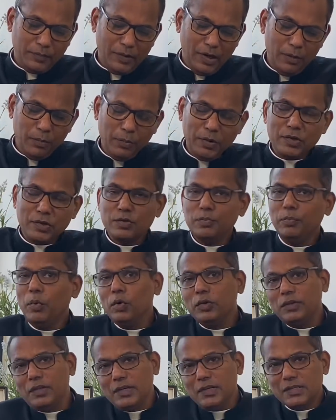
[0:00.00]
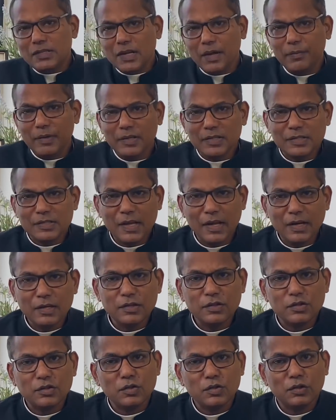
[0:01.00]
which both these have been
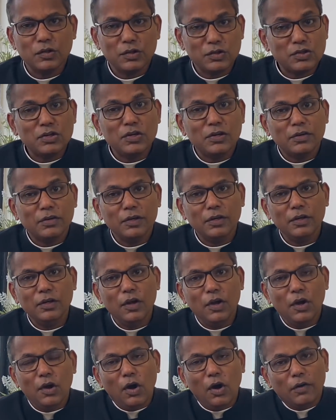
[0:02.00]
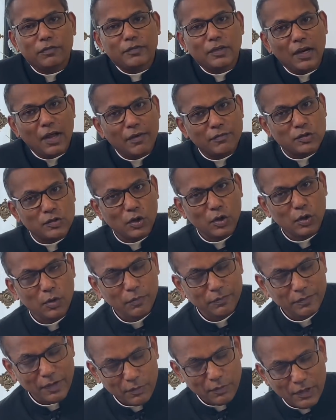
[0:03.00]
sent to the children of the Love, Joy,
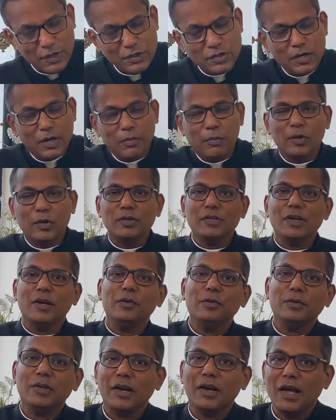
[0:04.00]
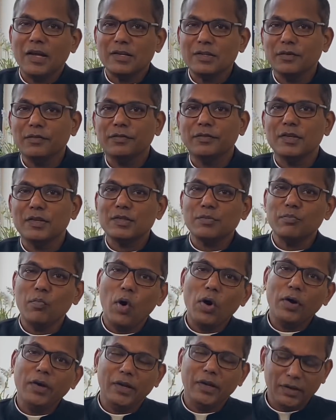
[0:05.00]
Hope Foundation. I want to tell you that as of this
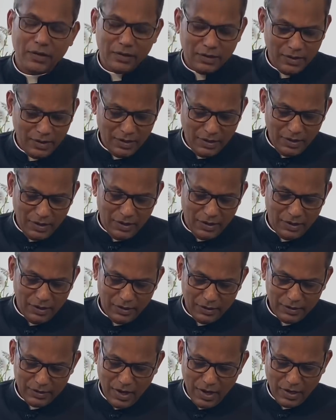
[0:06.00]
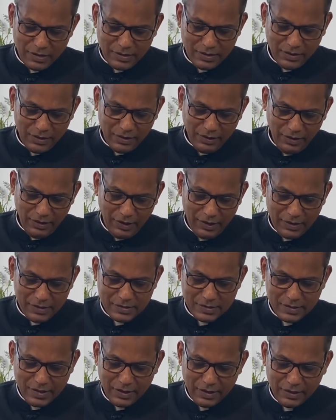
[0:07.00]
morning, Nadia
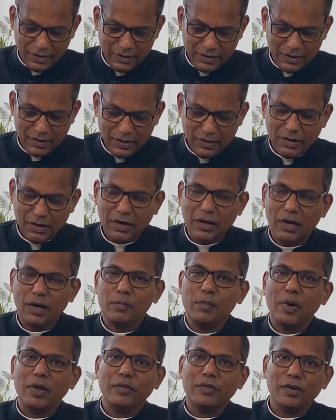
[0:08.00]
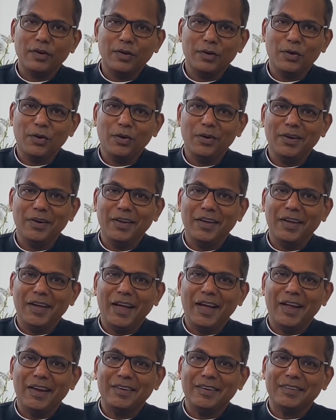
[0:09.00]
has taken her mother-in-law
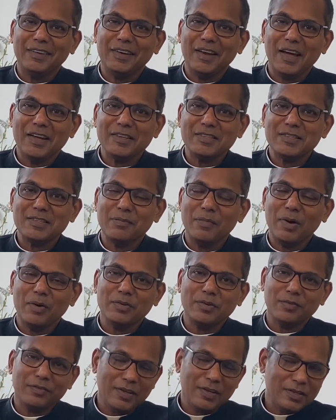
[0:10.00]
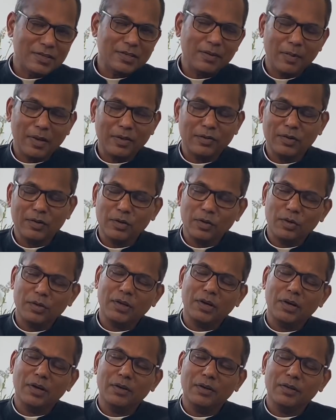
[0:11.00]
and the last amount of things, her
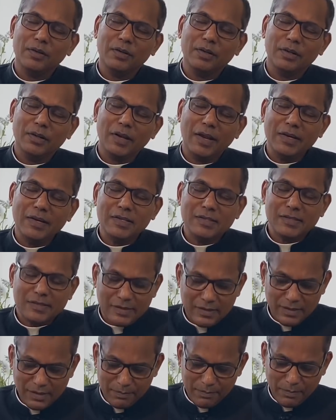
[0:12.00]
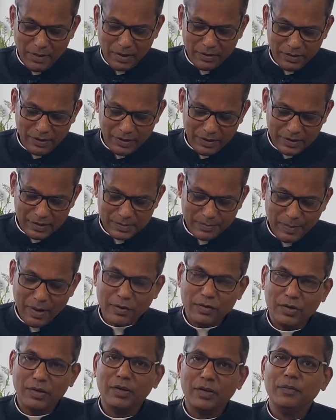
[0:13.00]
mother-in-law, Lenny's mother is
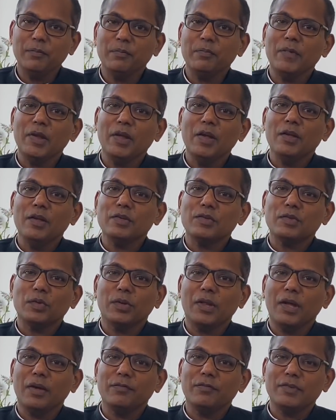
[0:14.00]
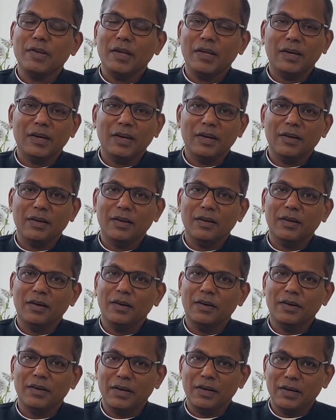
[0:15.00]
bedridden. So they have taken
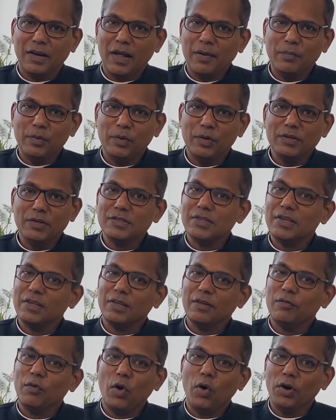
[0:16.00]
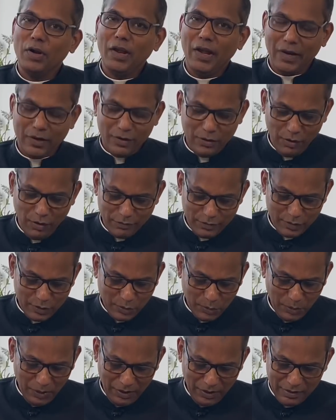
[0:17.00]
her in an ambulance and they've all headed off to
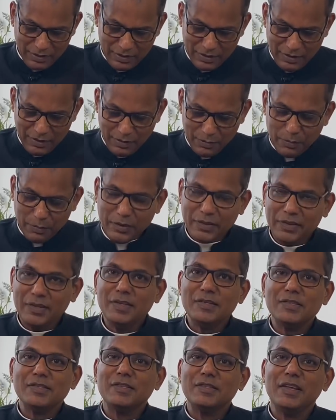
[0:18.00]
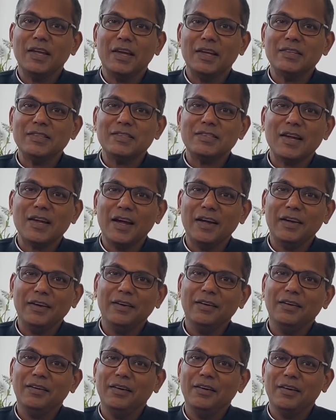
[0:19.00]
Goa. With this, the
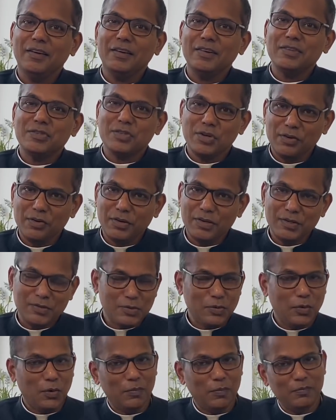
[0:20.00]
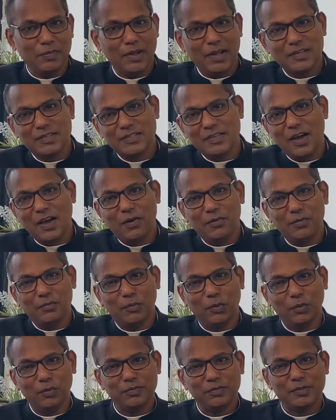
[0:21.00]
entire children's home has now
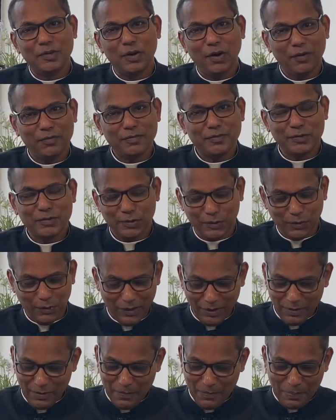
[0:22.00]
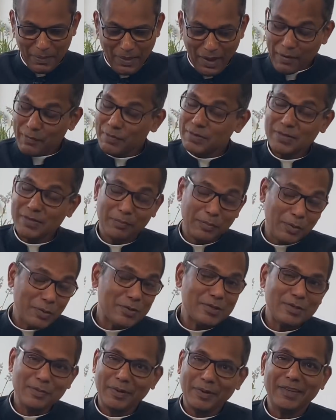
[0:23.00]
moved off to Goa. I was
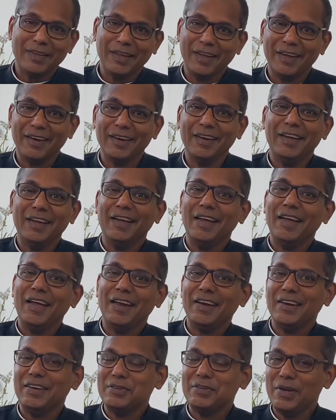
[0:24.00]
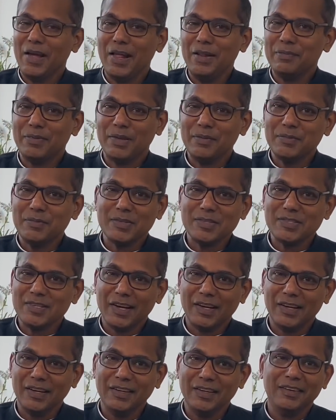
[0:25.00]
supposed to be there and to help them to
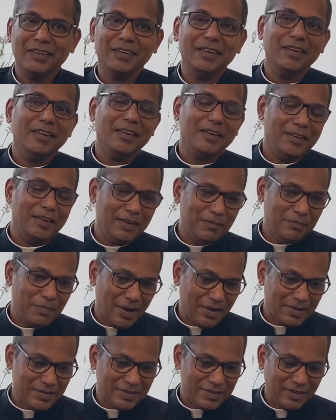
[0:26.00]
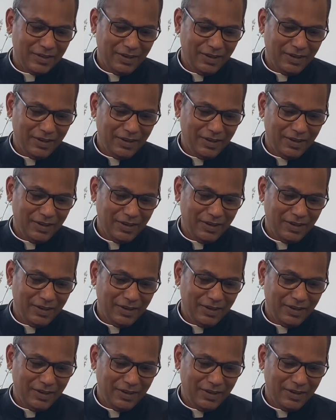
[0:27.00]
settle in, but